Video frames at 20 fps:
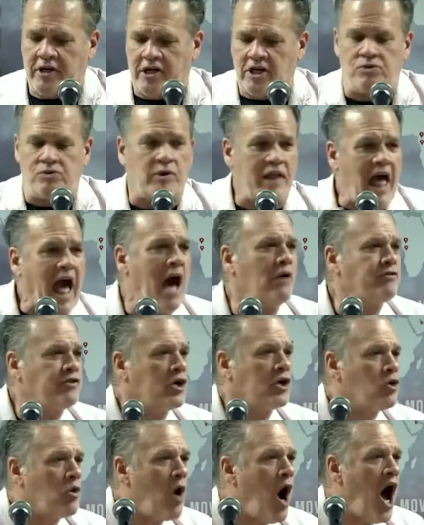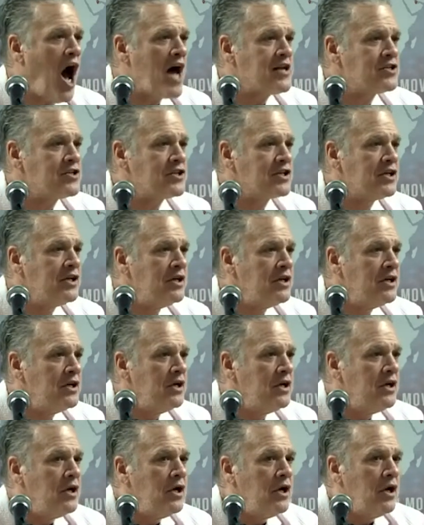Because without the cross,
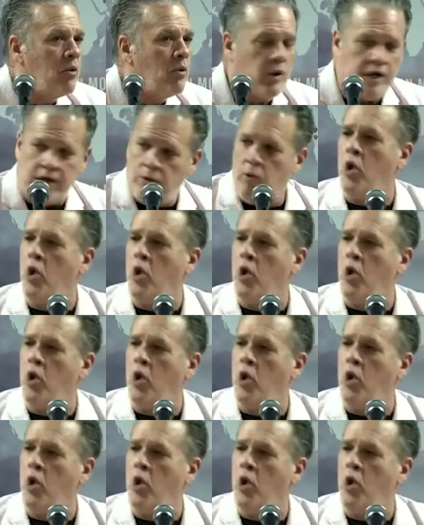we